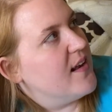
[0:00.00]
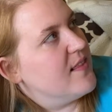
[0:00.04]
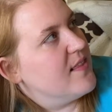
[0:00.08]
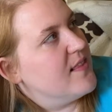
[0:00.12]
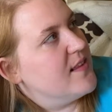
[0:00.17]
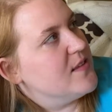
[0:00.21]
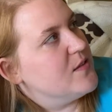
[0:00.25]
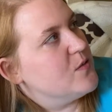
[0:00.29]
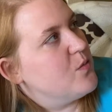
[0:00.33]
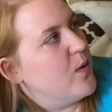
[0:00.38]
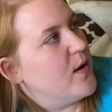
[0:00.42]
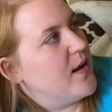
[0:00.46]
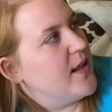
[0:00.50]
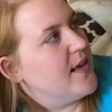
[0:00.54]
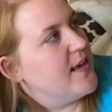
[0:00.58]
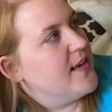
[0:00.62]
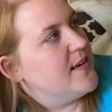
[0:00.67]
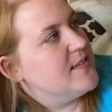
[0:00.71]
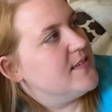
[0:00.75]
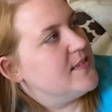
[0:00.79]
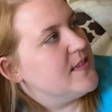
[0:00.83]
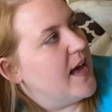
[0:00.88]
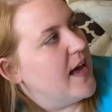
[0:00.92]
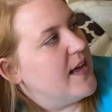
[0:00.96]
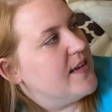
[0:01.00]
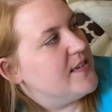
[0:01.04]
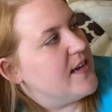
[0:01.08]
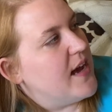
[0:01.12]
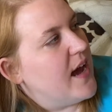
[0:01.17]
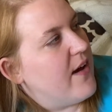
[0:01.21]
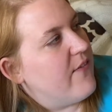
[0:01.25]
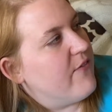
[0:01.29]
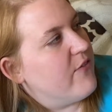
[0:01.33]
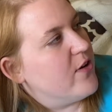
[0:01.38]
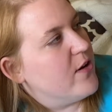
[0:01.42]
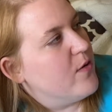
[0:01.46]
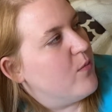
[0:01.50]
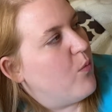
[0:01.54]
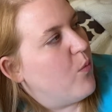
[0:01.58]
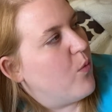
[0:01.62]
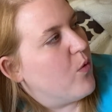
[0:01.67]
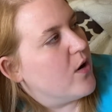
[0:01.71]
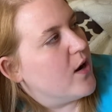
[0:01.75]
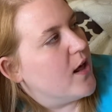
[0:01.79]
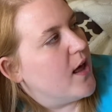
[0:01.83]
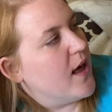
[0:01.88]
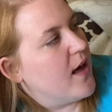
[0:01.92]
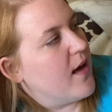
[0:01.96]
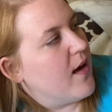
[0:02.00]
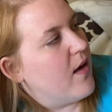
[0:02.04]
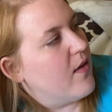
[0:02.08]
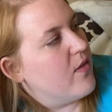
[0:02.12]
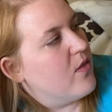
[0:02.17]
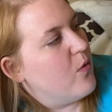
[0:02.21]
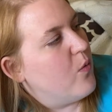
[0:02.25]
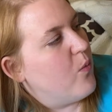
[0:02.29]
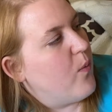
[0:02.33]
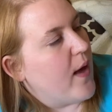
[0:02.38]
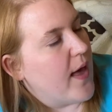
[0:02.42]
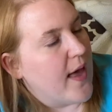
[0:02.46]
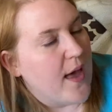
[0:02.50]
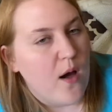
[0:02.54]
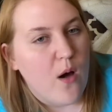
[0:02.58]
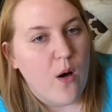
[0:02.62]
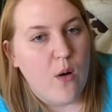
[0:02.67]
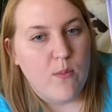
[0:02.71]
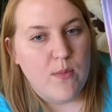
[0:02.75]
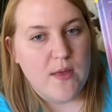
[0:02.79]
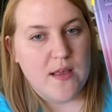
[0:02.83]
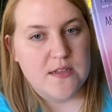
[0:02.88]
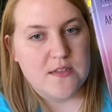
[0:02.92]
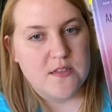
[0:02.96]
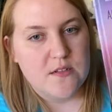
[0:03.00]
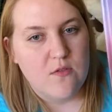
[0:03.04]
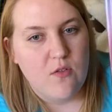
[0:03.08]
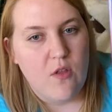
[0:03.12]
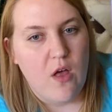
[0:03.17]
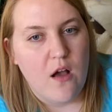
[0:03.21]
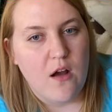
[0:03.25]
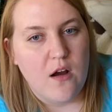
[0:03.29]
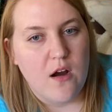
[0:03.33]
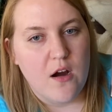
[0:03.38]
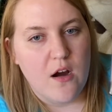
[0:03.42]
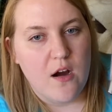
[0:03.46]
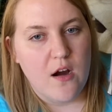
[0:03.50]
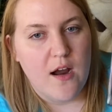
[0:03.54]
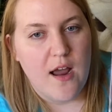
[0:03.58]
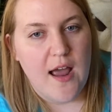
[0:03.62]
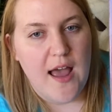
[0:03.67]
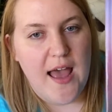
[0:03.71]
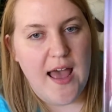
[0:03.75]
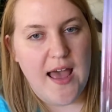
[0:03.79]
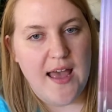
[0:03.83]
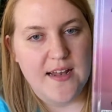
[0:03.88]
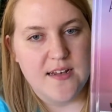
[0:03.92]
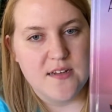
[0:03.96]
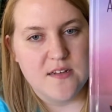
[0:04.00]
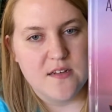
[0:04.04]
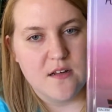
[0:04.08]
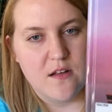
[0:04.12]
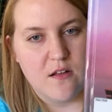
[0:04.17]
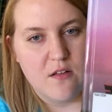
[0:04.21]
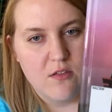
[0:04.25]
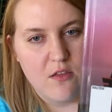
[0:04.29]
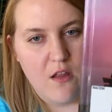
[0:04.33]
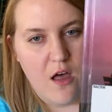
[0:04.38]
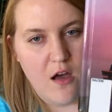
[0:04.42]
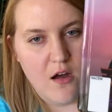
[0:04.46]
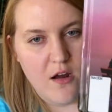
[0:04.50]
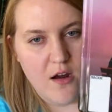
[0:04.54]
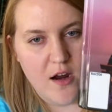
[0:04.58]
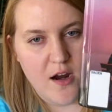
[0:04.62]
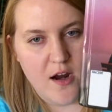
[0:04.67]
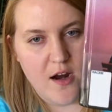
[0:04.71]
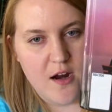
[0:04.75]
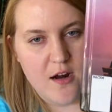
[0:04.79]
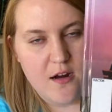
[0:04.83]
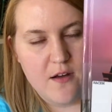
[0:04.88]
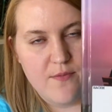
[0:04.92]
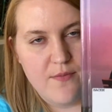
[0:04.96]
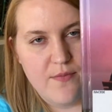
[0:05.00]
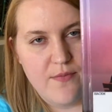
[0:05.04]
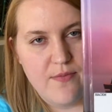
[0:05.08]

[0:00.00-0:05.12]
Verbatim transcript: this one is And Every Morning the Way Home Gets Longer and Longer.